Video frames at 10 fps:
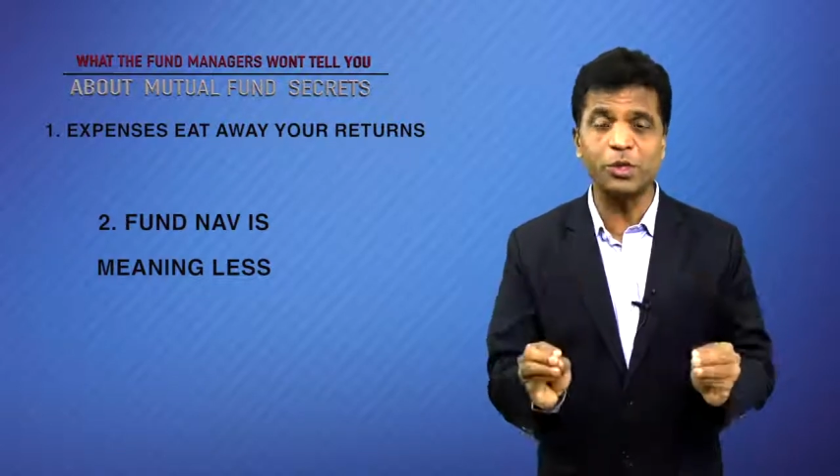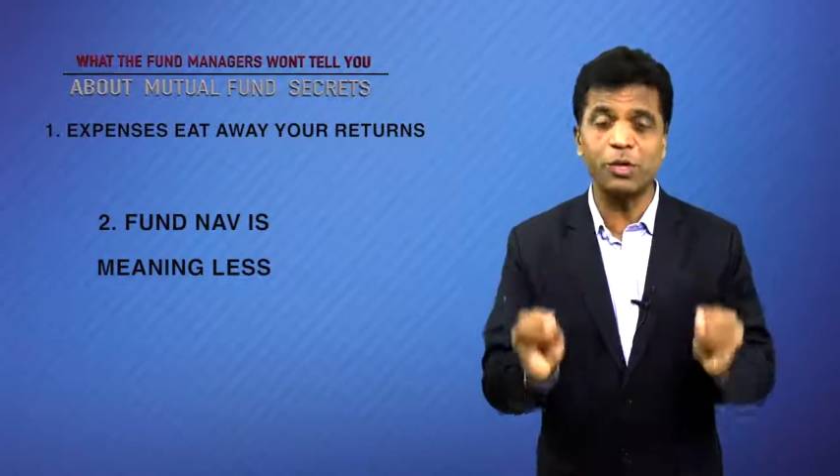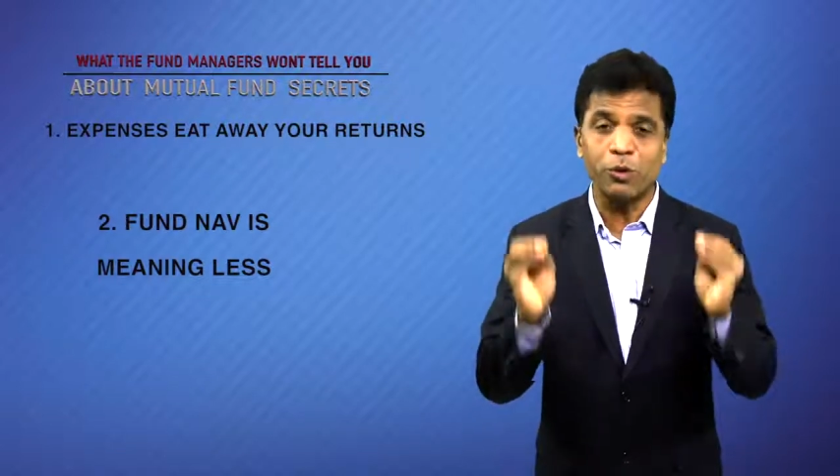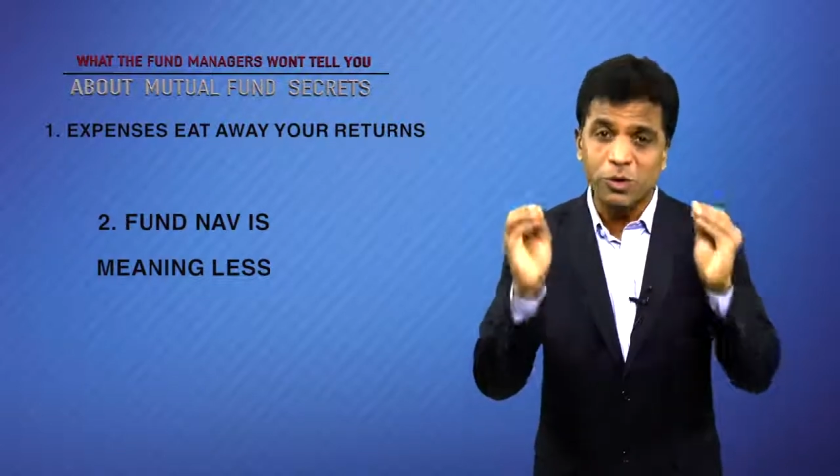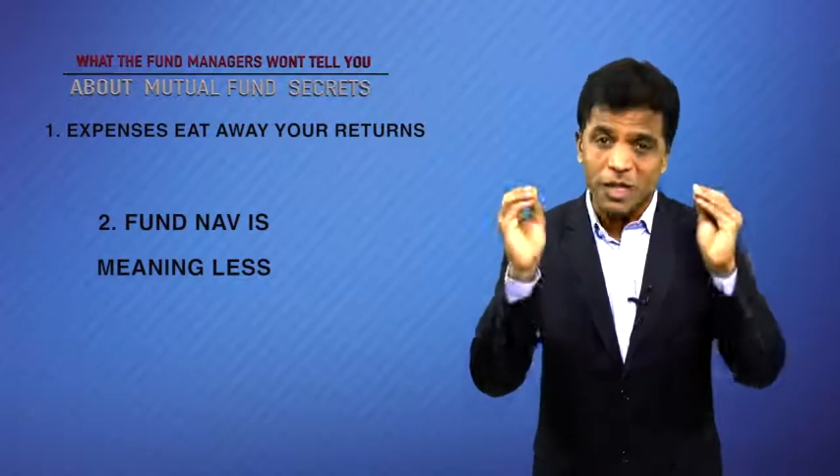I
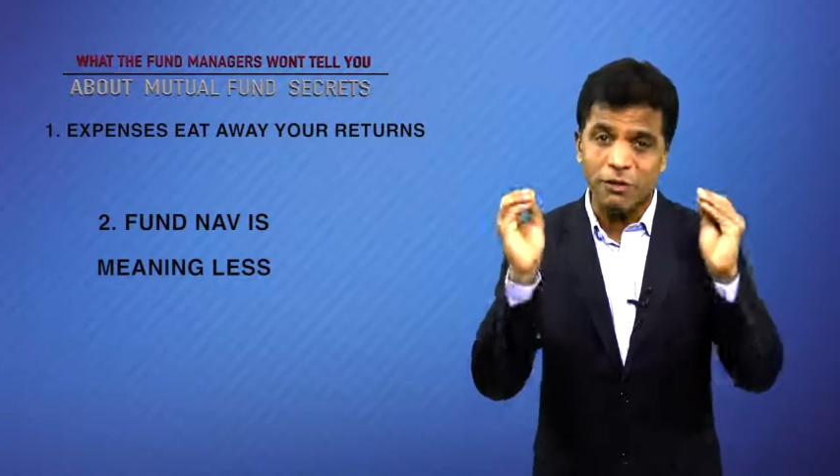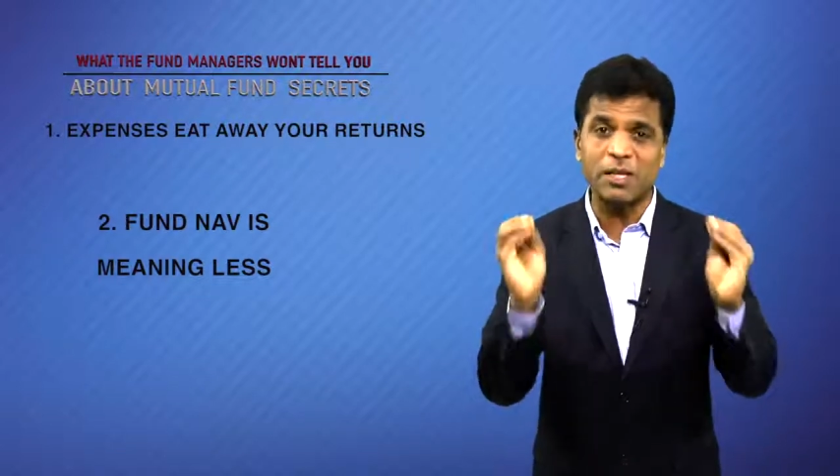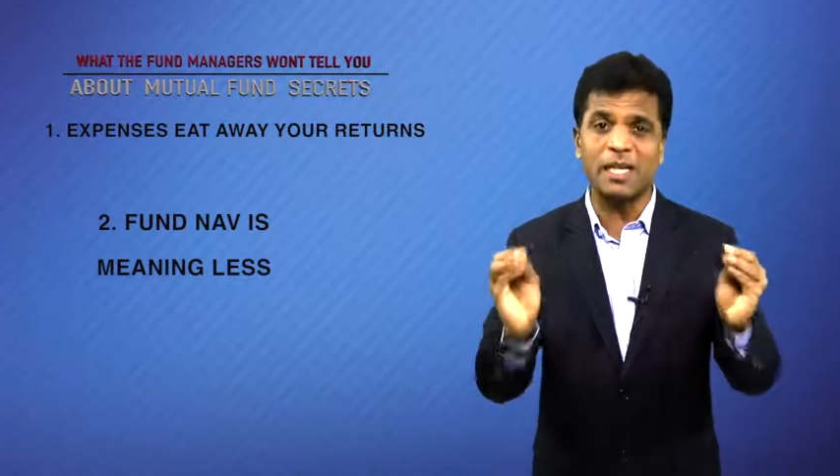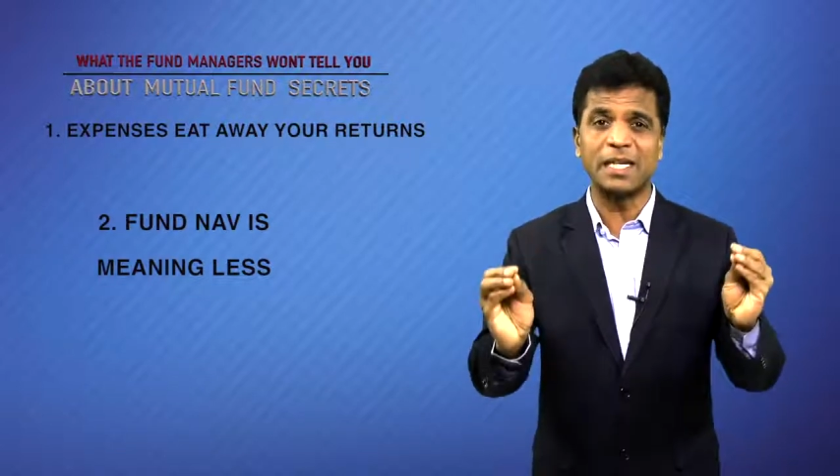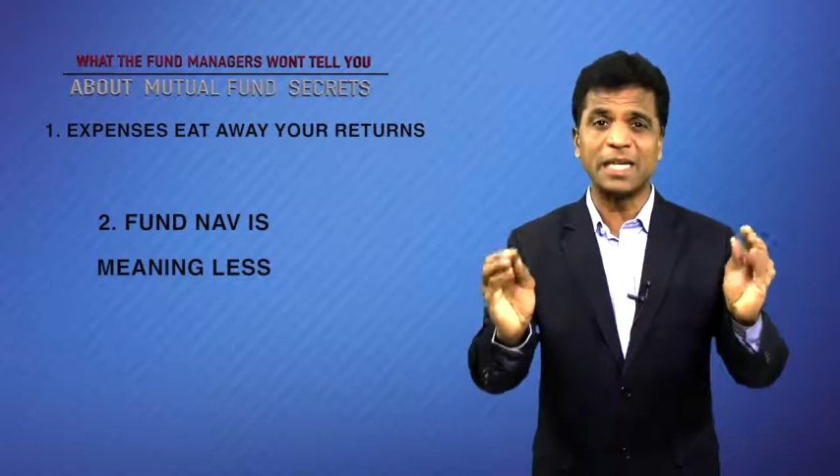want to give
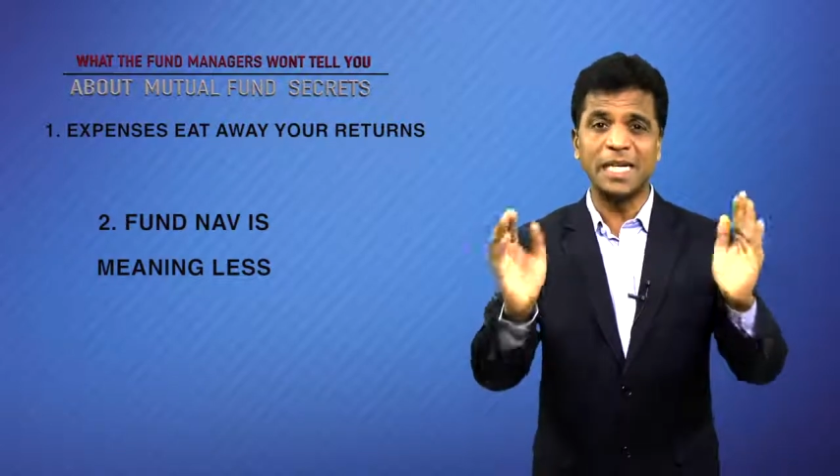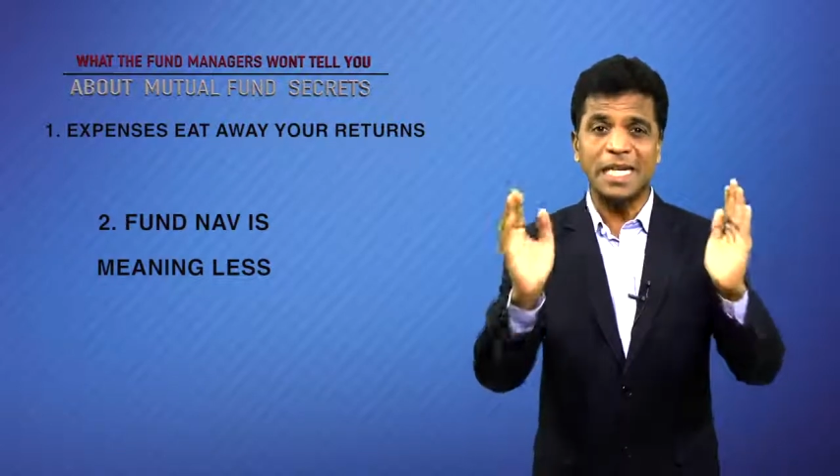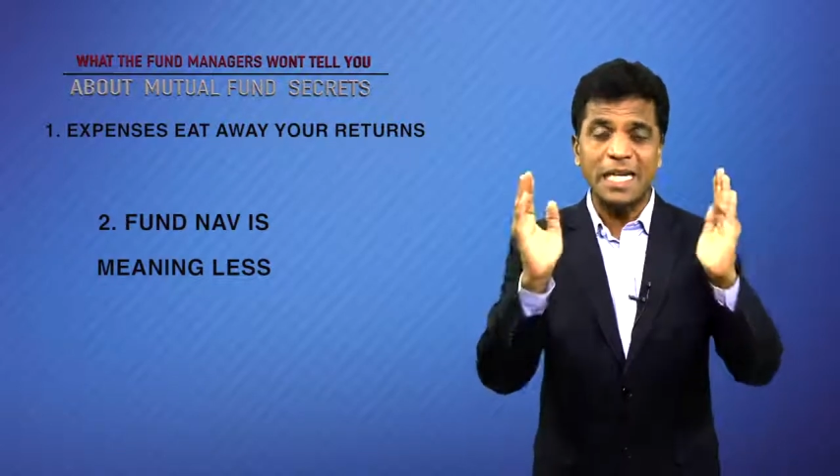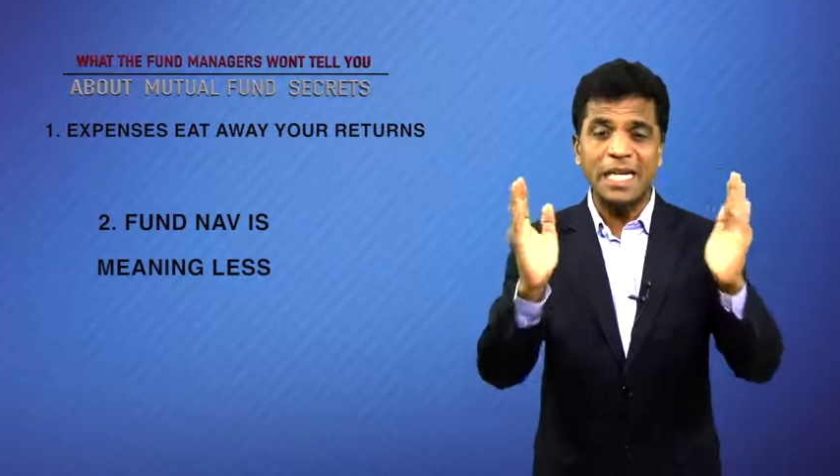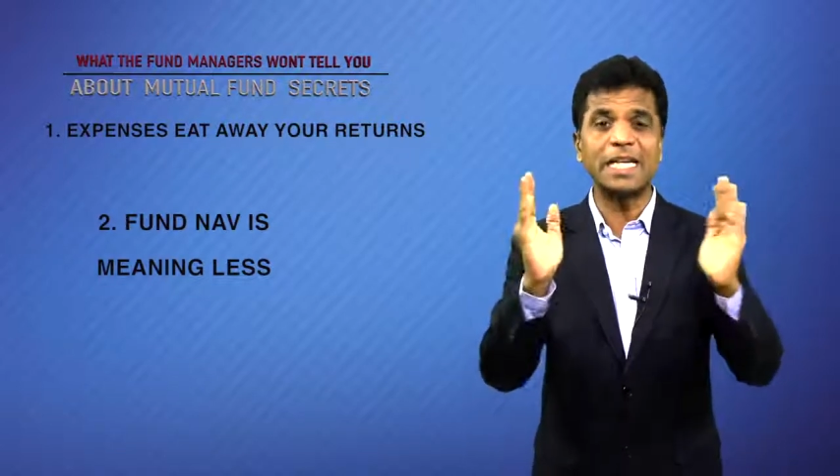the
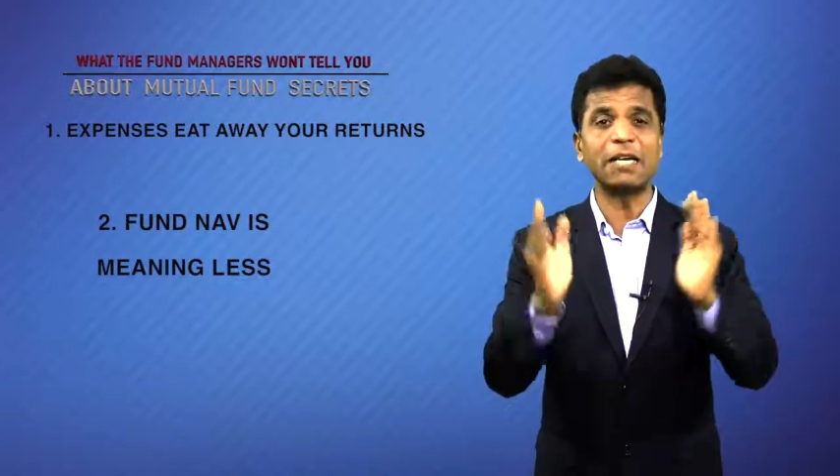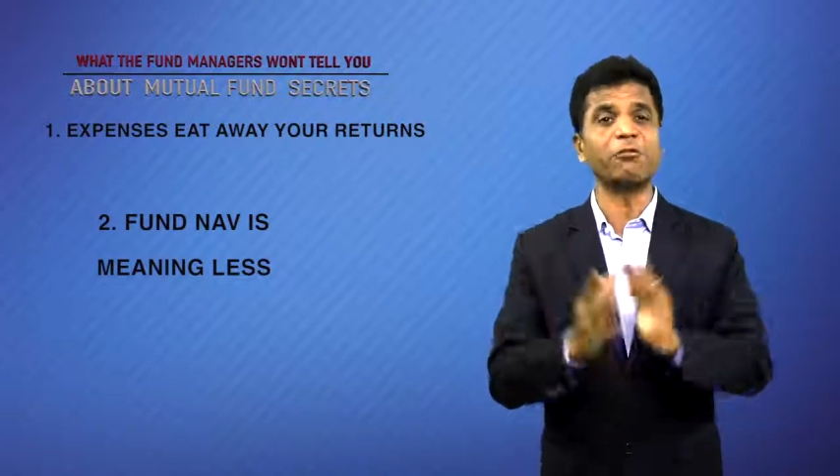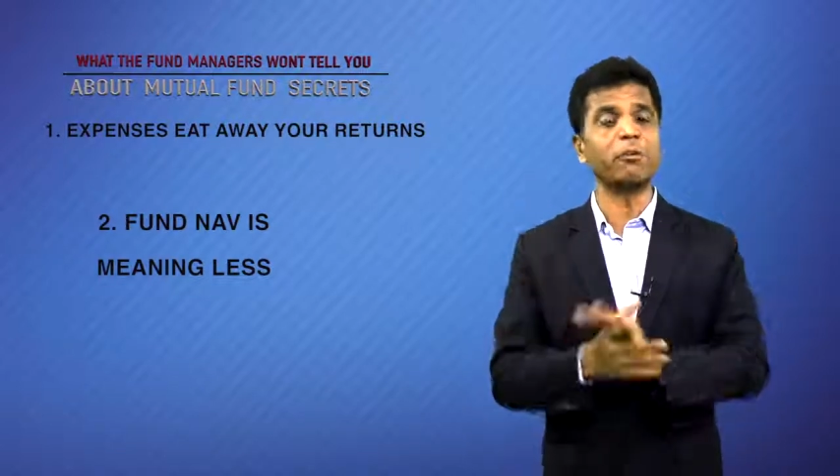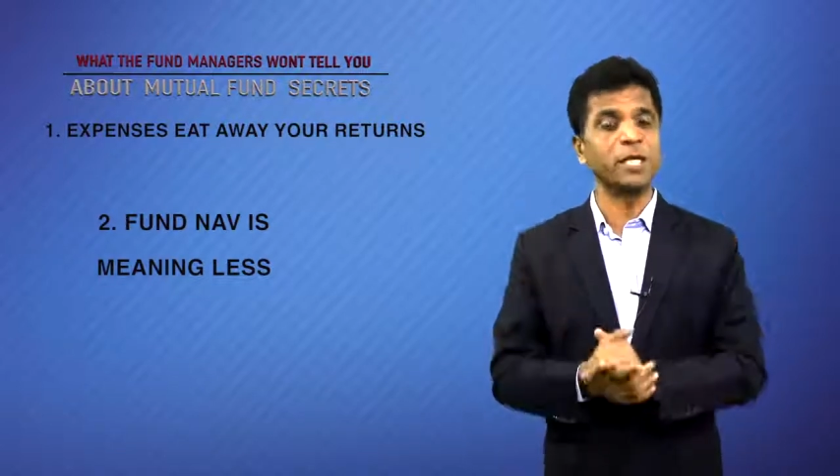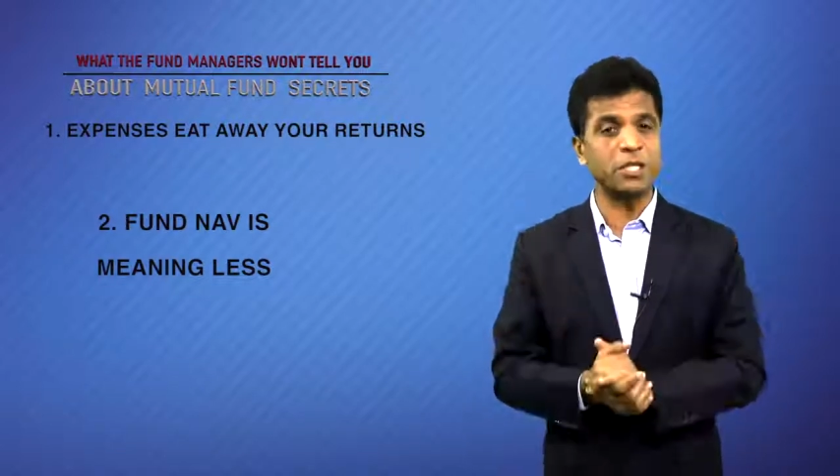clear
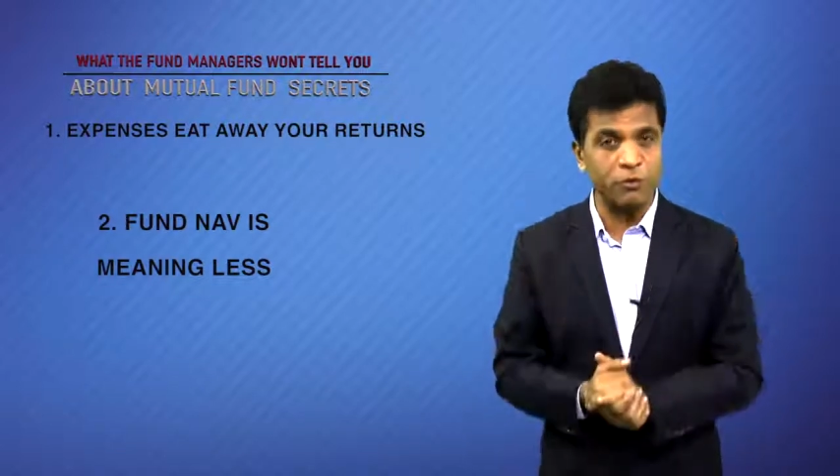information